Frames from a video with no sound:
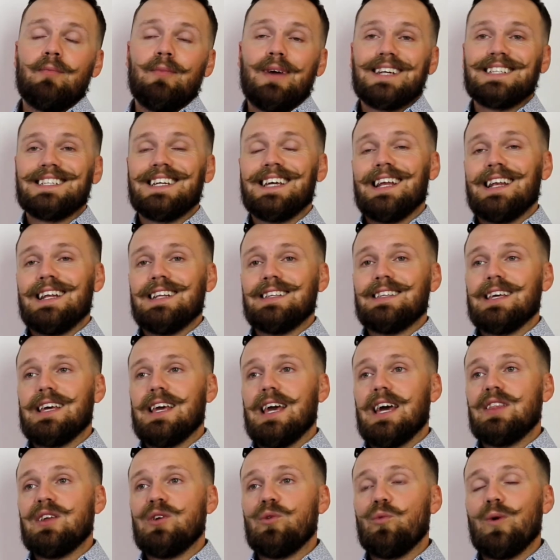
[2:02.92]
mixing it in
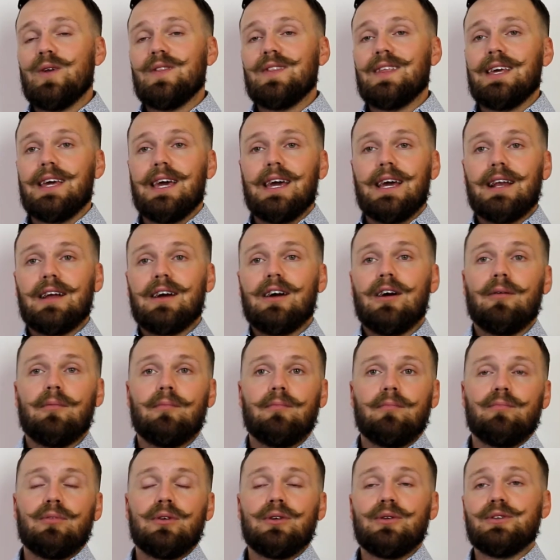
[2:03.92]
together with the
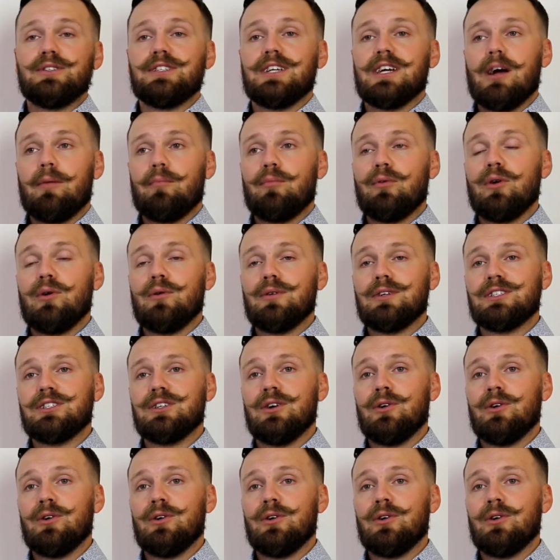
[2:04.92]
income producing approach.